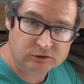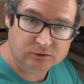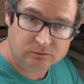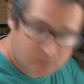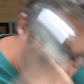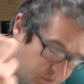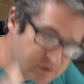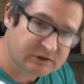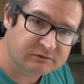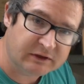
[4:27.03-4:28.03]
you wet
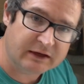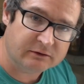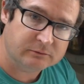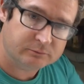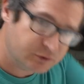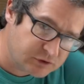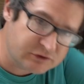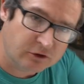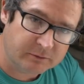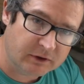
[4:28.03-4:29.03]
yourself down, put your
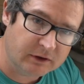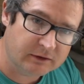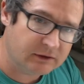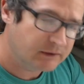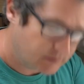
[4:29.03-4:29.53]
soap on, and